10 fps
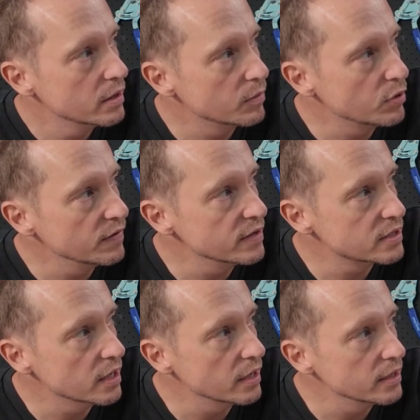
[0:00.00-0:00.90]
The previous
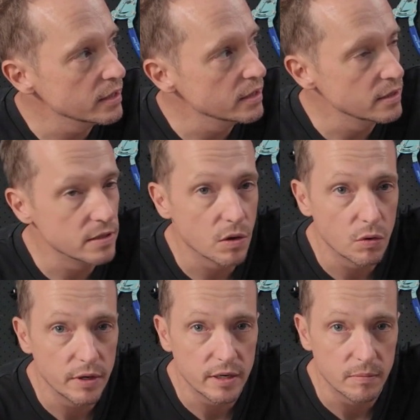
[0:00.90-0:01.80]
cut is
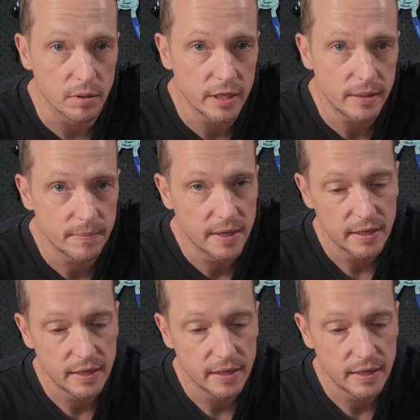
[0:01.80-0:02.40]
already complete.